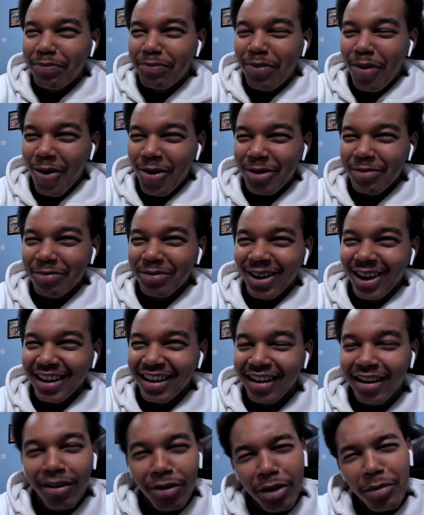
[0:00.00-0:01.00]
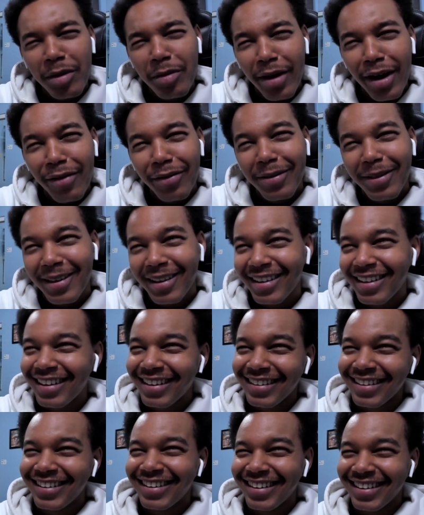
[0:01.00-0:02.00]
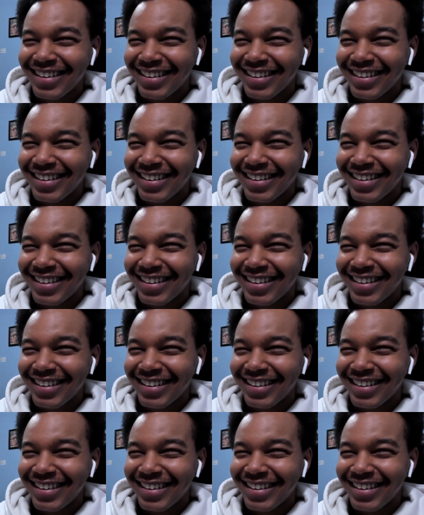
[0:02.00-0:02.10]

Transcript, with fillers: Porn blocker. What do you mean Understood. by everything?